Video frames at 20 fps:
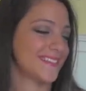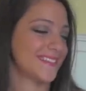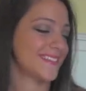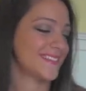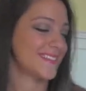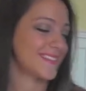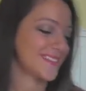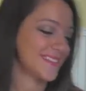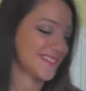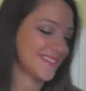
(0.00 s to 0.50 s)

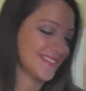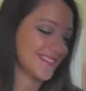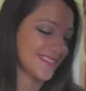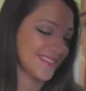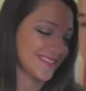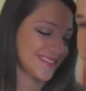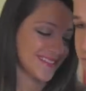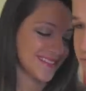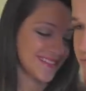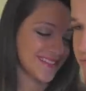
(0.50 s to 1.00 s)

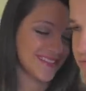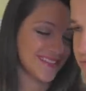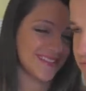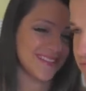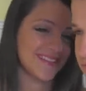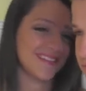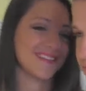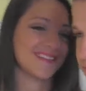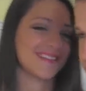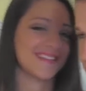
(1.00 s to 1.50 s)

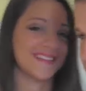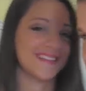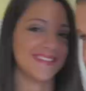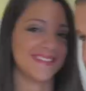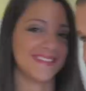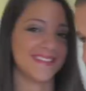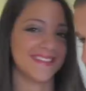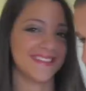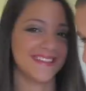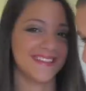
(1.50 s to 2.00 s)

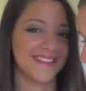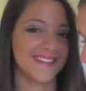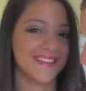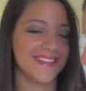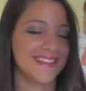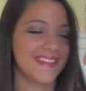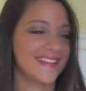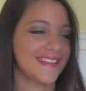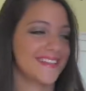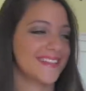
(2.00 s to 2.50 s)

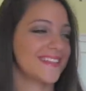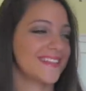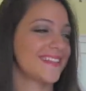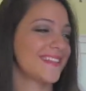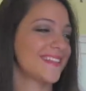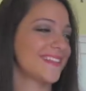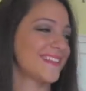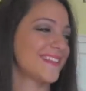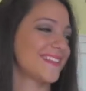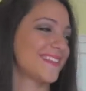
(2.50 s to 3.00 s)

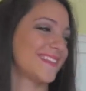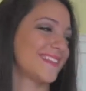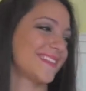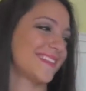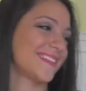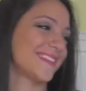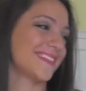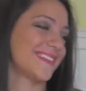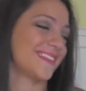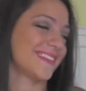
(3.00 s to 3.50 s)

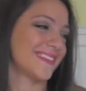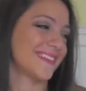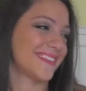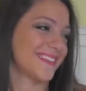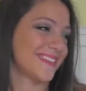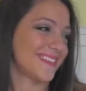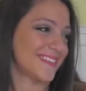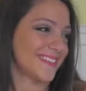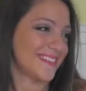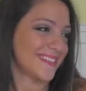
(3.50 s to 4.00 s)

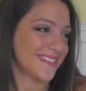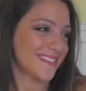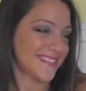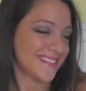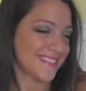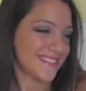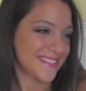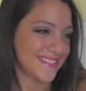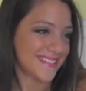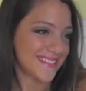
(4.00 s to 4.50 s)

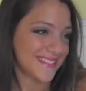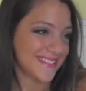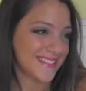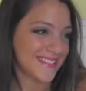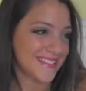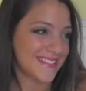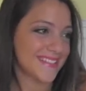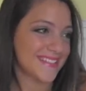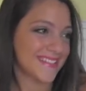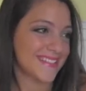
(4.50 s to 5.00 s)

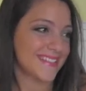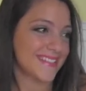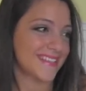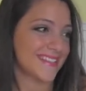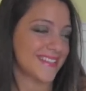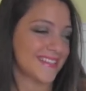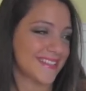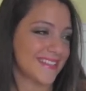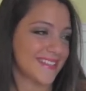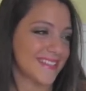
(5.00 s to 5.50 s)

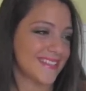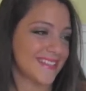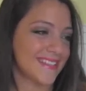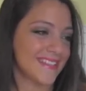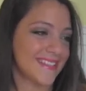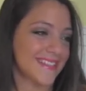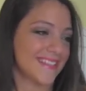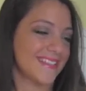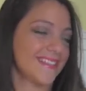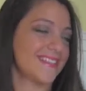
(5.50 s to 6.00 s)

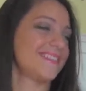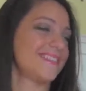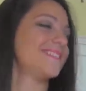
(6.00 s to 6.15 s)
(not speaking)